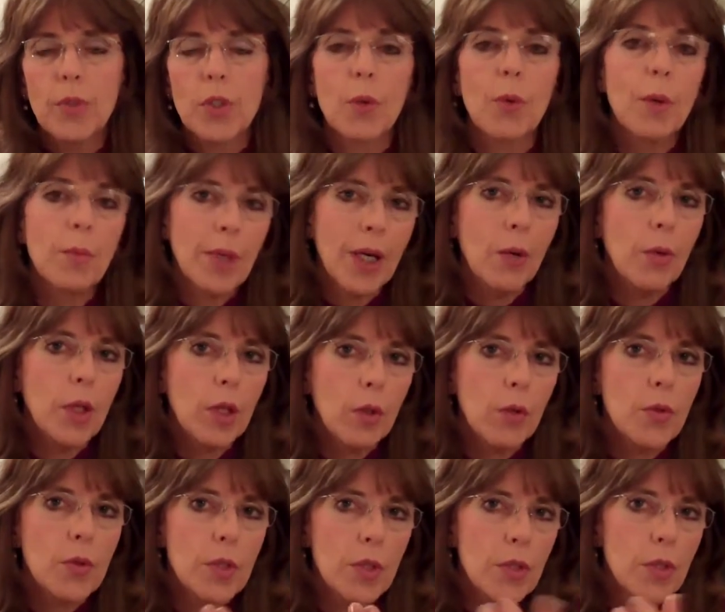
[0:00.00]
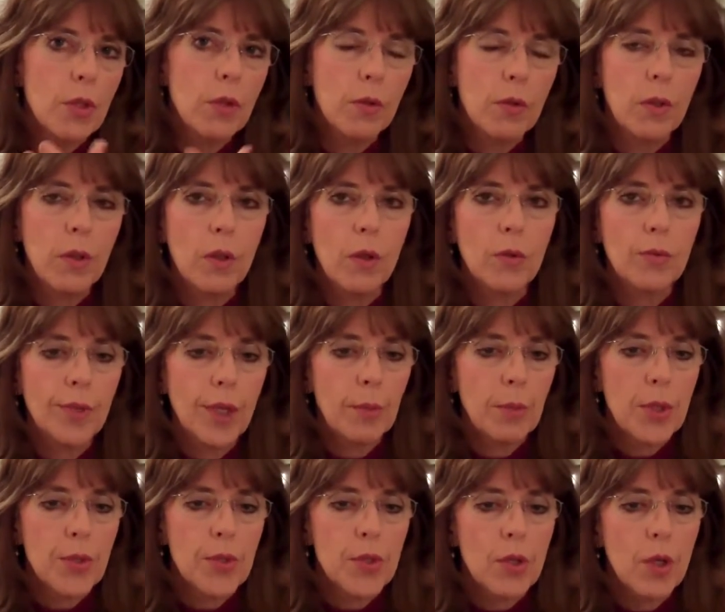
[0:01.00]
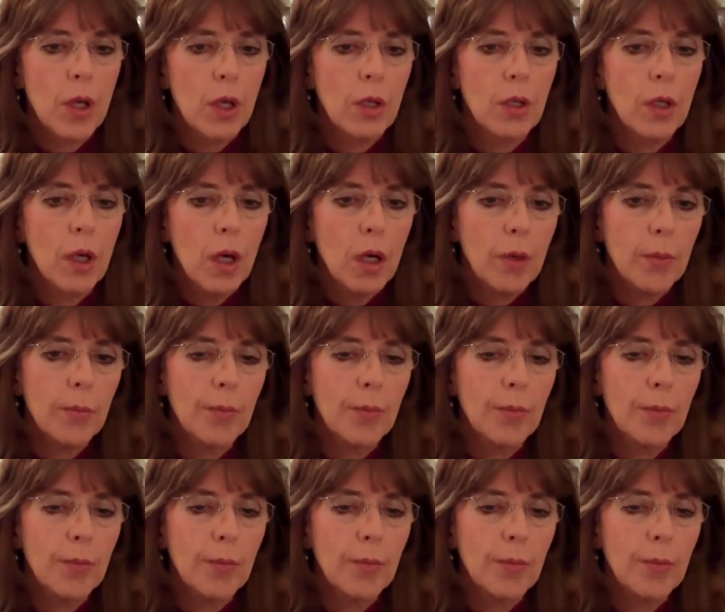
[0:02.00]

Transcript: So I'm counting those as, vomits. And